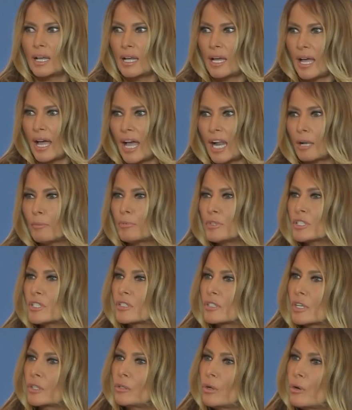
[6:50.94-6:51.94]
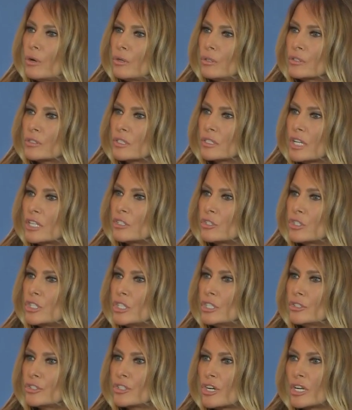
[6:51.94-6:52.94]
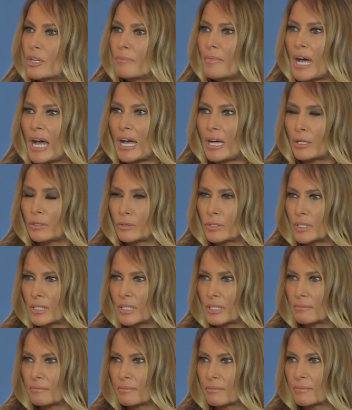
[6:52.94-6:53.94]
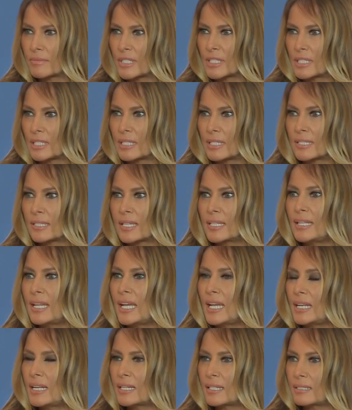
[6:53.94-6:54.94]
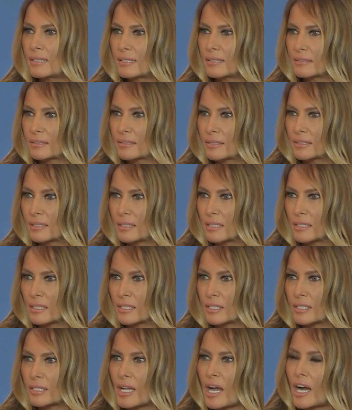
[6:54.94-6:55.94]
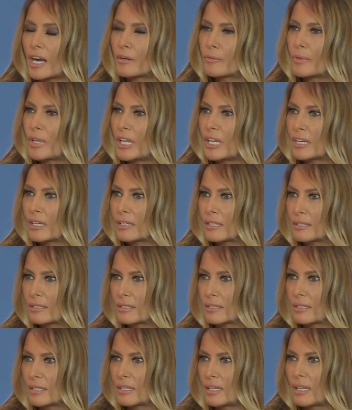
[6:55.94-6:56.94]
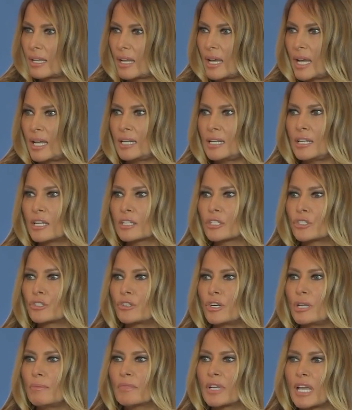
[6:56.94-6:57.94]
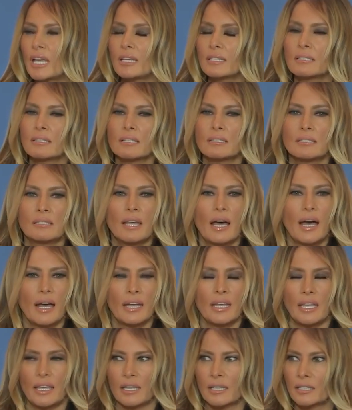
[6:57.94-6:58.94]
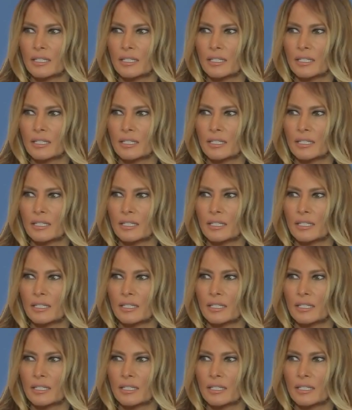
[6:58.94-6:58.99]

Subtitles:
Helpless adults and children bound, sedated, starving, and in extreme cases dying.